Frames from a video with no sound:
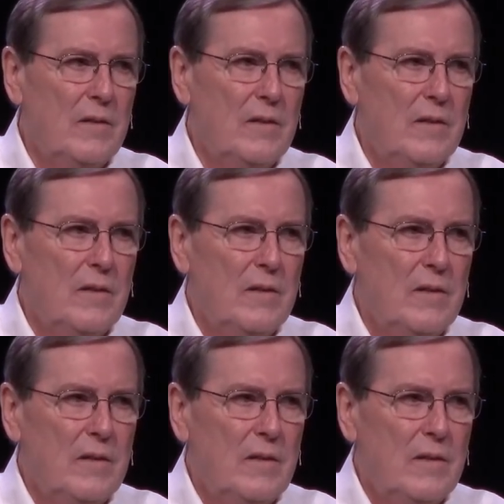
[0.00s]

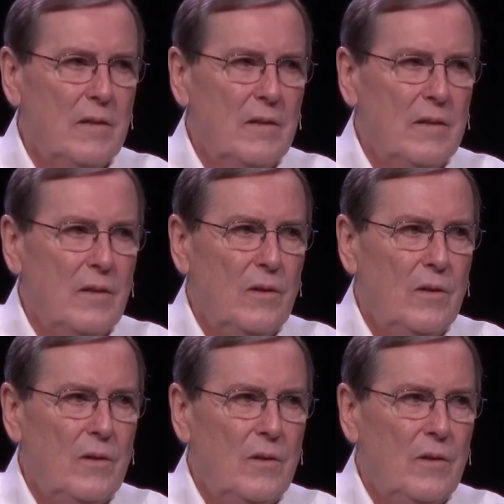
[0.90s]

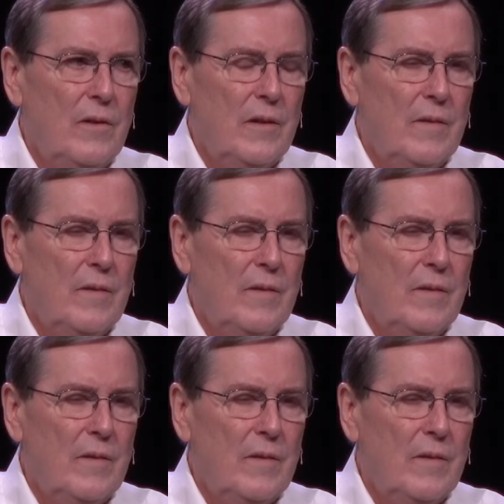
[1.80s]
Nothing is said.